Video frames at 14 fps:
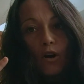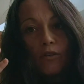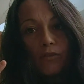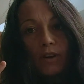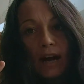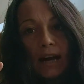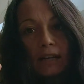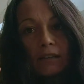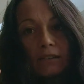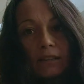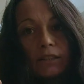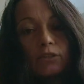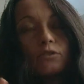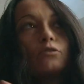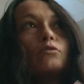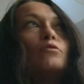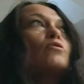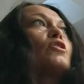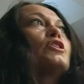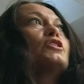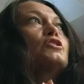over
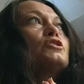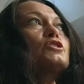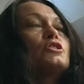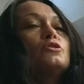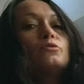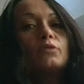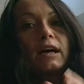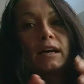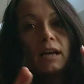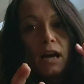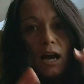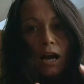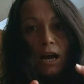analytical or you're too like,